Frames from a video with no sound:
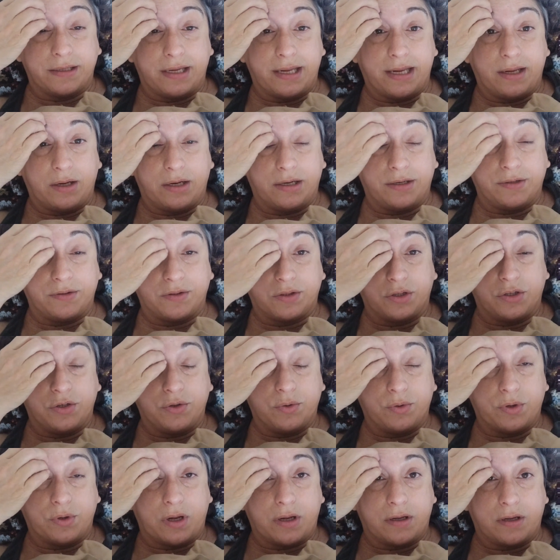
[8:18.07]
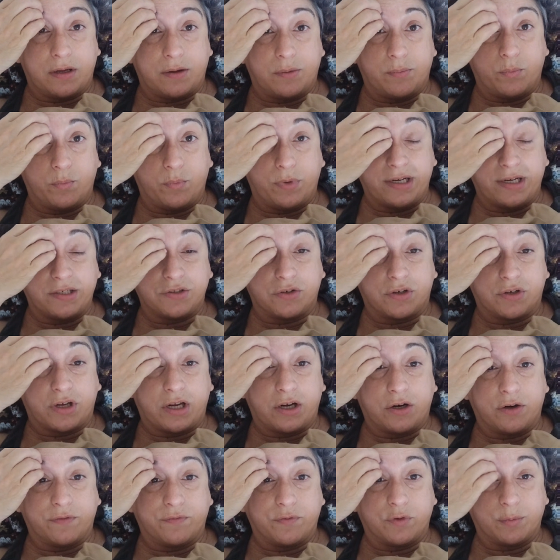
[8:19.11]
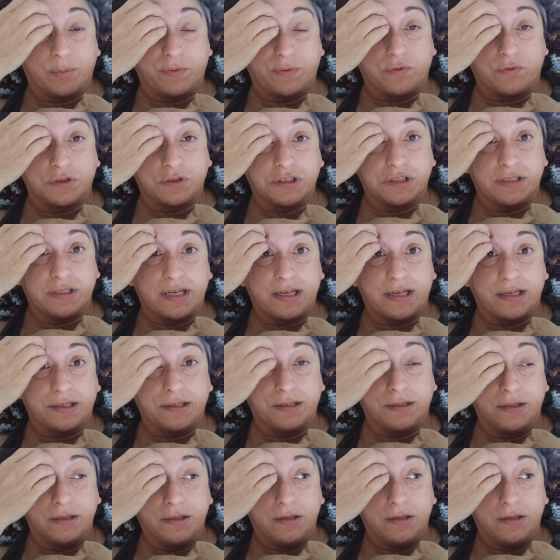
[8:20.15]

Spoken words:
And then when I took care of her before she died,